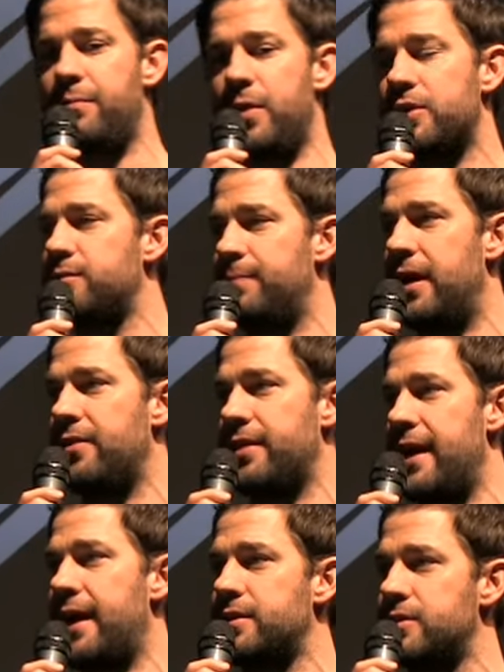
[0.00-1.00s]
think much
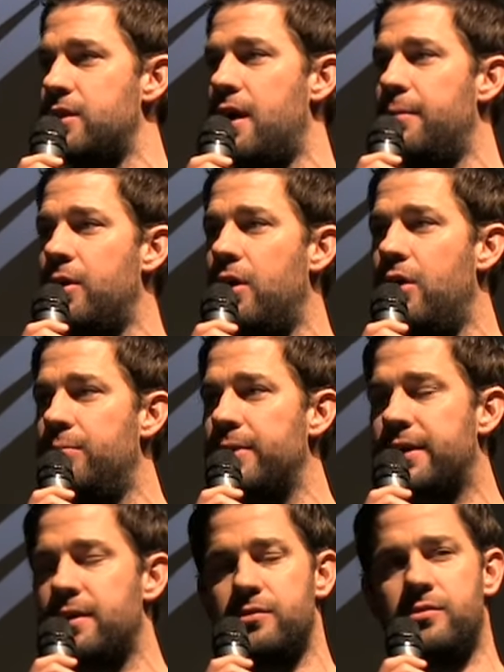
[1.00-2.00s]
about the acting job at all,
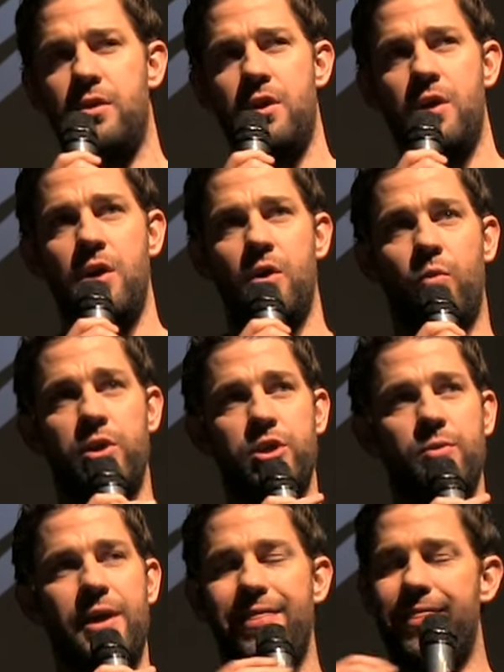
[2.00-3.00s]
because when
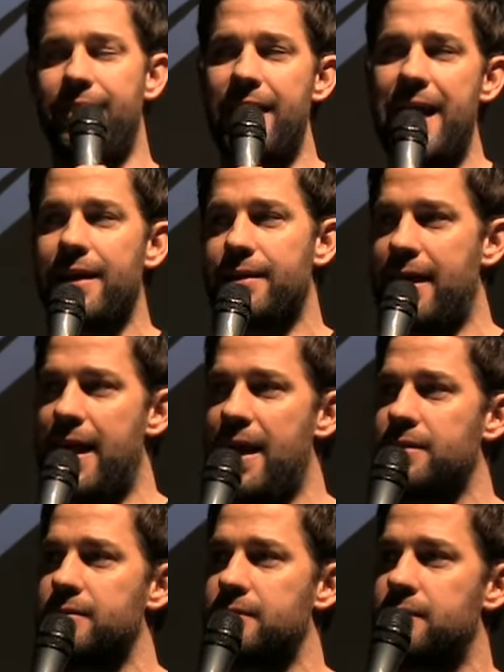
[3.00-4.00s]
you get that
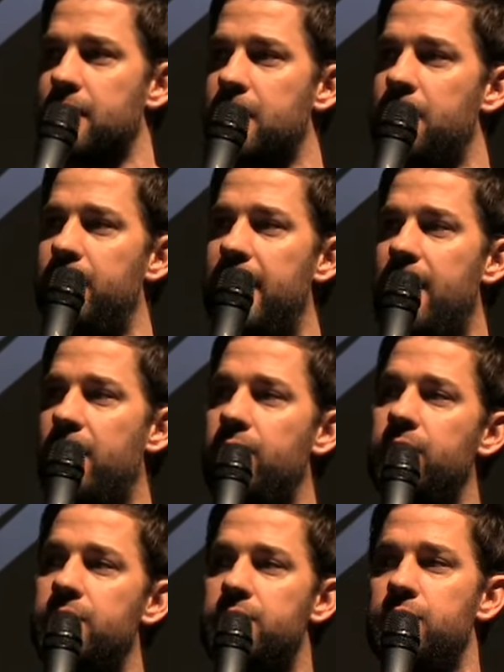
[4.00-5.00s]
cast to come
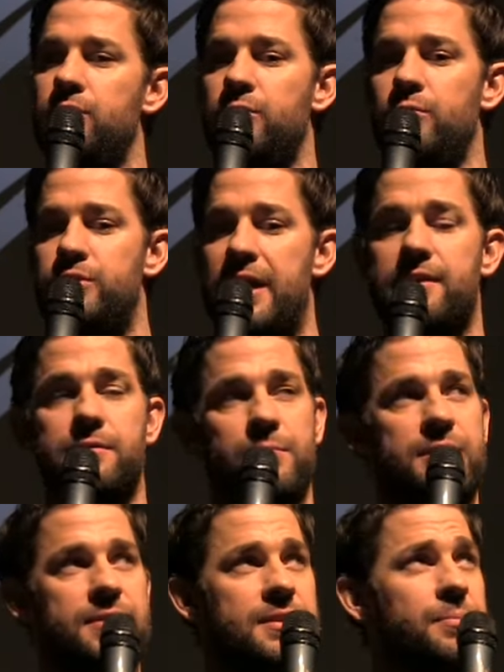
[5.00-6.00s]
down to
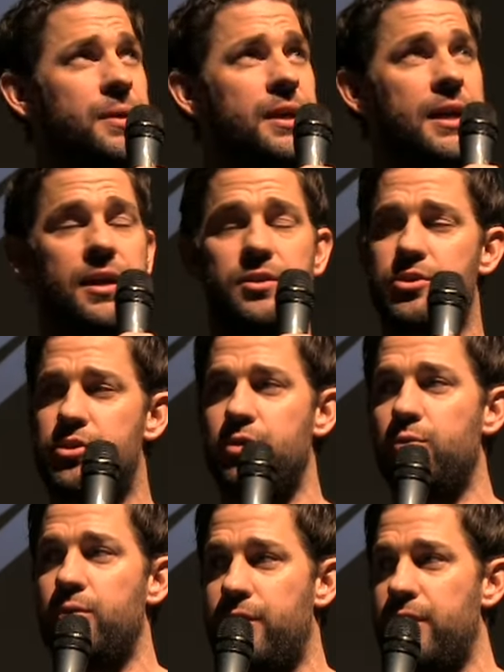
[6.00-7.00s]
Jackson, Mississippi and
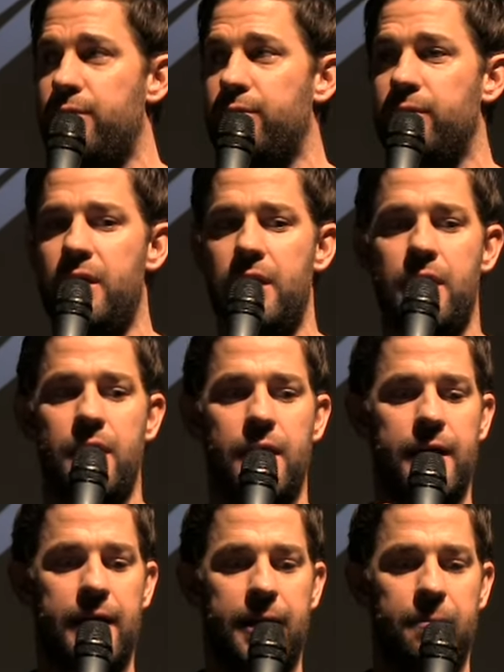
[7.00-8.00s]
shoot with you,
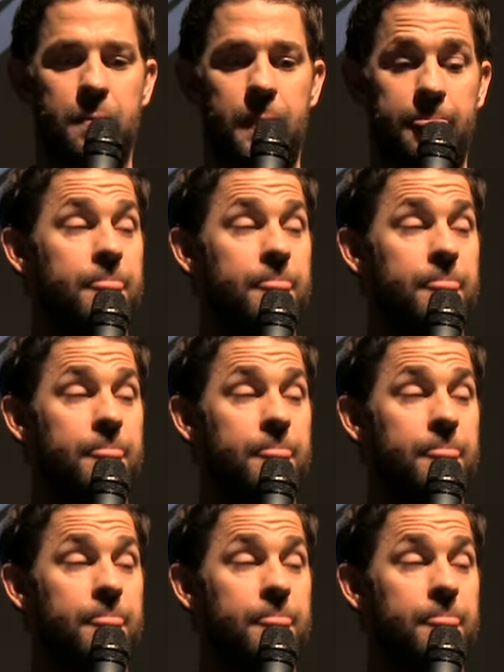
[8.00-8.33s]
um,